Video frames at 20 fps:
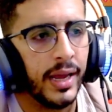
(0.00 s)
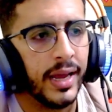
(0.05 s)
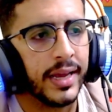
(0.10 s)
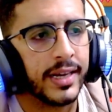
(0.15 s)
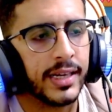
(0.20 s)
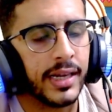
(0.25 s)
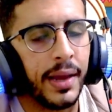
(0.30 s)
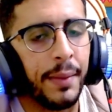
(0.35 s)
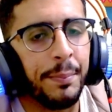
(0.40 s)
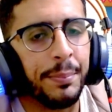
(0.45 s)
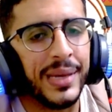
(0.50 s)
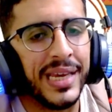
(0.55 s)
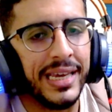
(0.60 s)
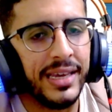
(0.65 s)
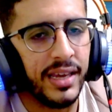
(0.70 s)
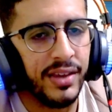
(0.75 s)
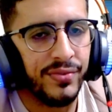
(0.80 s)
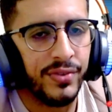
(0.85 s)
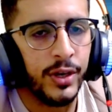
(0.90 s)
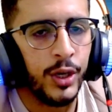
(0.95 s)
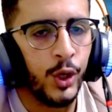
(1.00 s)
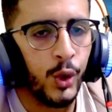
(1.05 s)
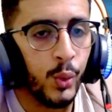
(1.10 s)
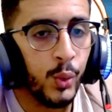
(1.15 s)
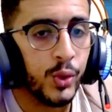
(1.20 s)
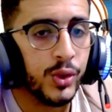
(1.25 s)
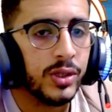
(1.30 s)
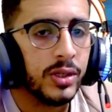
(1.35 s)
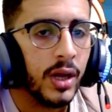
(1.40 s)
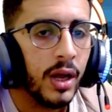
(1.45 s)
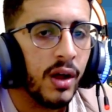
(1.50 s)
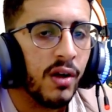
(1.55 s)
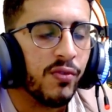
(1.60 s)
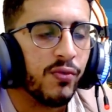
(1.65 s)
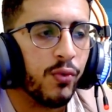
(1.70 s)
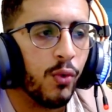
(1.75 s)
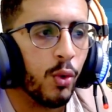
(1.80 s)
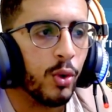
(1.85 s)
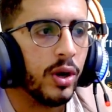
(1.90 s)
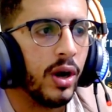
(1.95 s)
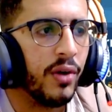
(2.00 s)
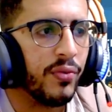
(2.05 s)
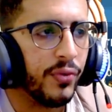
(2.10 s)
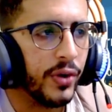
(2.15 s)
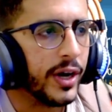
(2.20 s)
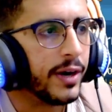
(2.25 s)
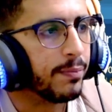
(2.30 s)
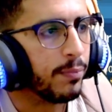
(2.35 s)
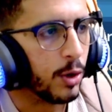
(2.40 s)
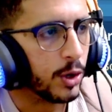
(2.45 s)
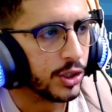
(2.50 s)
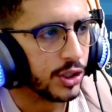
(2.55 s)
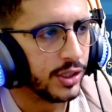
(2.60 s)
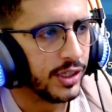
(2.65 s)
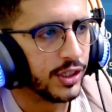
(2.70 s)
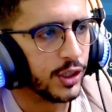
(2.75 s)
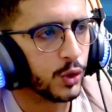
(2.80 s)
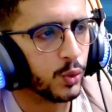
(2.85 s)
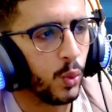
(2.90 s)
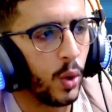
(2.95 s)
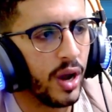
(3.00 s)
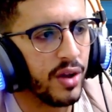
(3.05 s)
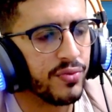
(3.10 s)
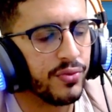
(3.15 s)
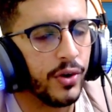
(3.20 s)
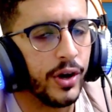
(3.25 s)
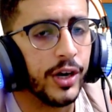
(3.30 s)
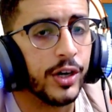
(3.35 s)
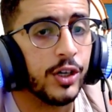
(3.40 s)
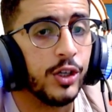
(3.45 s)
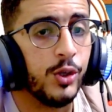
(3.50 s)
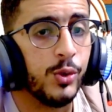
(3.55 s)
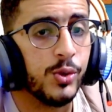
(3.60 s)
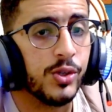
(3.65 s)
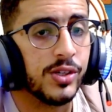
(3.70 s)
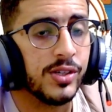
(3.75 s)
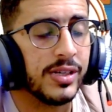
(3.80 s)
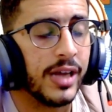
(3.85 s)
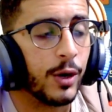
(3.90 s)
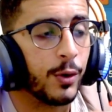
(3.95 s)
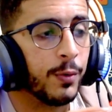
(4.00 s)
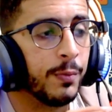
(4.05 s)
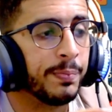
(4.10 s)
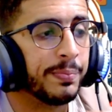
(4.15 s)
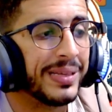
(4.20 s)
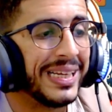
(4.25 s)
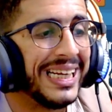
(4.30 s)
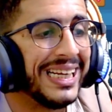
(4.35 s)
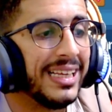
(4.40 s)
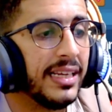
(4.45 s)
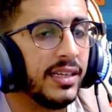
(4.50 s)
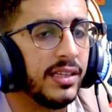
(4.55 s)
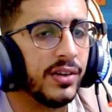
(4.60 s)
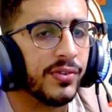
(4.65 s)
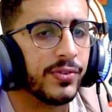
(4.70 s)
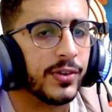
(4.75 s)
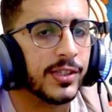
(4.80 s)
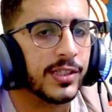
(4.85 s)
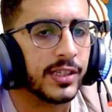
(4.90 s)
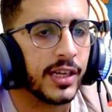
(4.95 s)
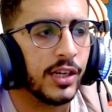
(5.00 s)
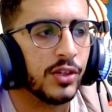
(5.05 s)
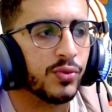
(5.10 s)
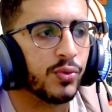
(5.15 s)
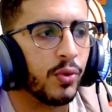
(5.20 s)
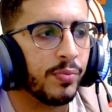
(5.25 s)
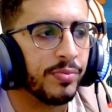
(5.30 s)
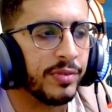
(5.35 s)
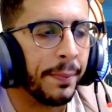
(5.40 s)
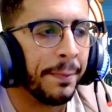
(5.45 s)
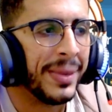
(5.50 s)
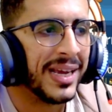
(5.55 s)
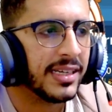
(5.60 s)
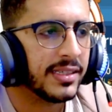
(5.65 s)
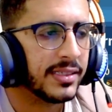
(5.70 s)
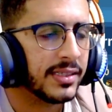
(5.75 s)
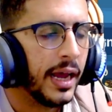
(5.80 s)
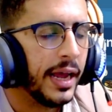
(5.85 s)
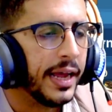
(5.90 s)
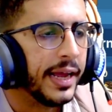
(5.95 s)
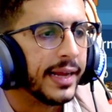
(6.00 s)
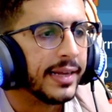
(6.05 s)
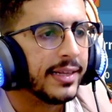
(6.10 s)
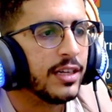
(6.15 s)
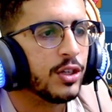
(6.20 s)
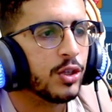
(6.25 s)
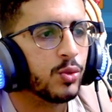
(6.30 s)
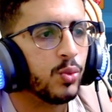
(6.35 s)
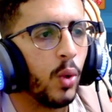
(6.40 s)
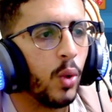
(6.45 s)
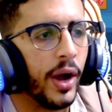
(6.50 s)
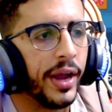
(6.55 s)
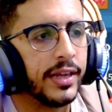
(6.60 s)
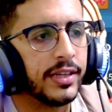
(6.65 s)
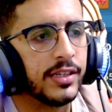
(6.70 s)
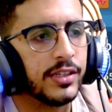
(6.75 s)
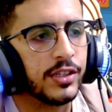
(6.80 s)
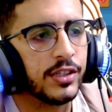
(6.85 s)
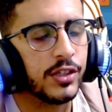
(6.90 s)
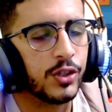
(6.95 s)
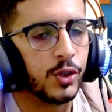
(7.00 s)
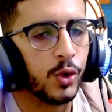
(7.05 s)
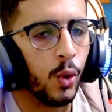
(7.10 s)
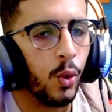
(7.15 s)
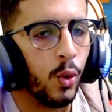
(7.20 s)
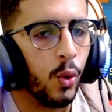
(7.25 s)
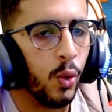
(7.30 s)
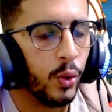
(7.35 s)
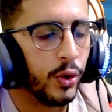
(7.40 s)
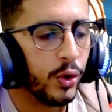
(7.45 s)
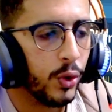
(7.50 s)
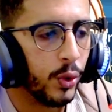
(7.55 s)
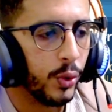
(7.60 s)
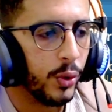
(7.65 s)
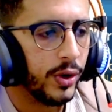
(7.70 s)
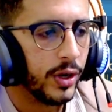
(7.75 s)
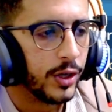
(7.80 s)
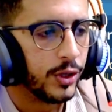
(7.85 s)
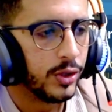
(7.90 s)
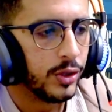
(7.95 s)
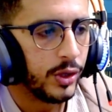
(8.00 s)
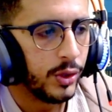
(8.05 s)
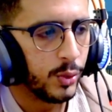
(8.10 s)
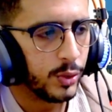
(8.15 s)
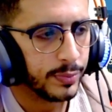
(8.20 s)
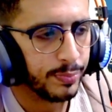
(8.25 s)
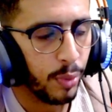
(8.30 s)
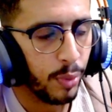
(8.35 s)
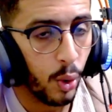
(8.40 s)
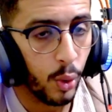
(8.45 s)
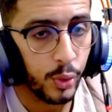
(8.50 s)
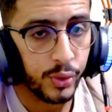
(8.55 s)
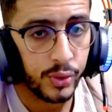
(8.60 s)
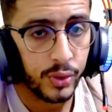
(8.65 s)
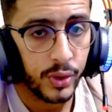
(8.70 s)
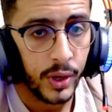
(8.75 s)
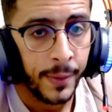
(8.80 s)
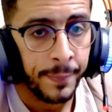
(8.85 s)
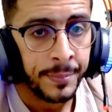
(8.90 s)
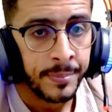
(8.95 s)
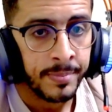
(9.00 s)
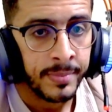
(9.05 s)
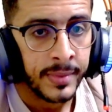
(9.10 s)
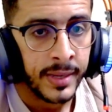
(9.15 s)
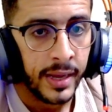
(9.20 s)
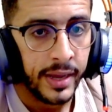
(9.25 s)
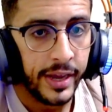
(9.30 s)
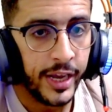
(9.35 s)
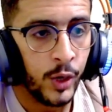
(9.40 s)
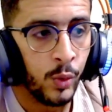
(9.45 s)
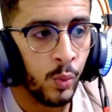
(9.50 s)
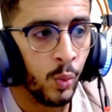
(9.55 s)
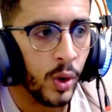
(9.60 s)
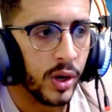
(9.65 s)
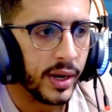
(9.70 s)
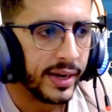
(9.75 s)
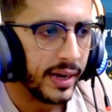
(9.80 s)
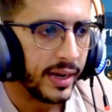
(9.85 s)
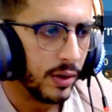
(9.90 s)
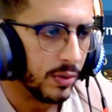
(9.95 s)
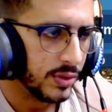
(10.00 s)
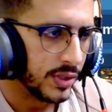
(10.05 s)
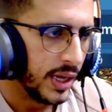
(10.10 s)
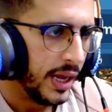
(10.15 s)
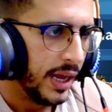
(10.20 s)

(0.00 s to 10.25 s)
can be even used for a fire march. This is why fire uses a completely different skills from the mixed. This is why it is so good to use both in one account.